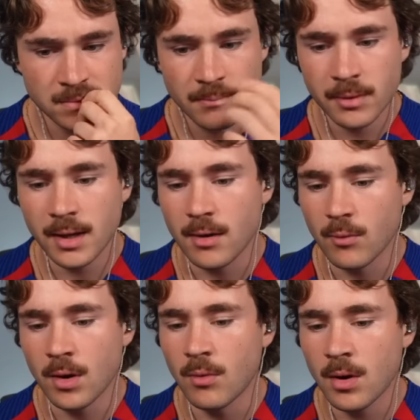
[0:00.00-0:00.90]
But, like,
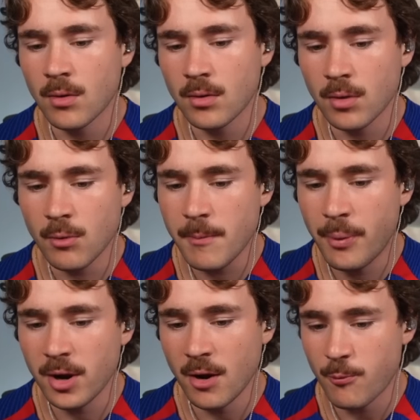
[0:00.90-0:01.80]
what are we
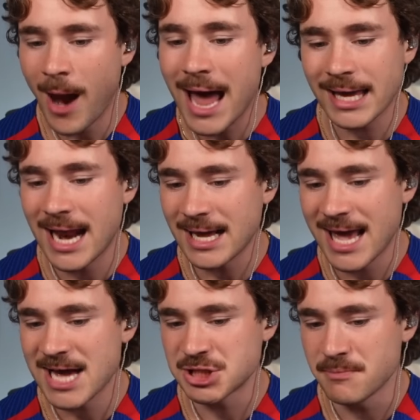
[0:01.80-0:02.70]
putting a rocket on
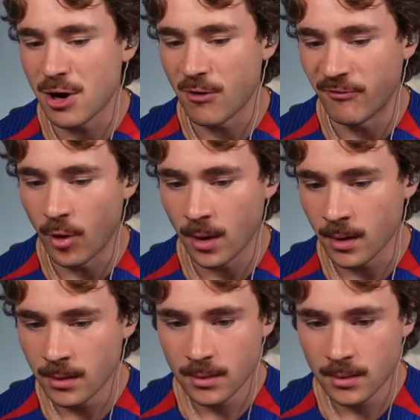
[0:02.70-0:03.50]
Casemiro for?